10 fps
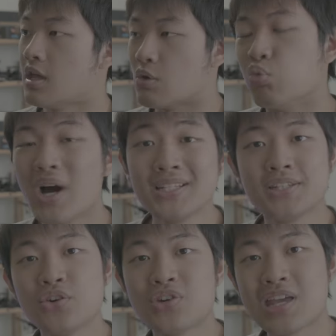At YC
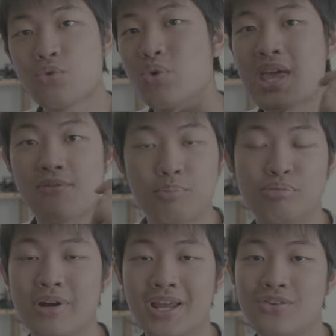Union, we have a
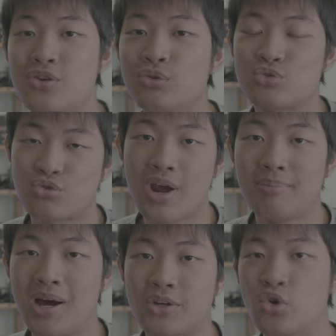brand new
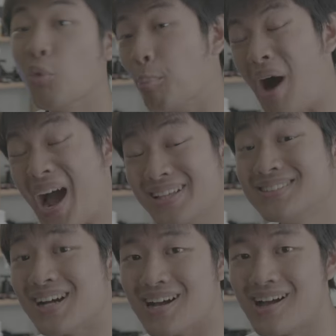tripod called
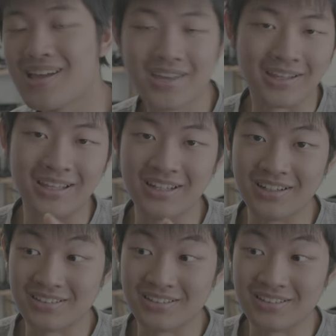Pinta, and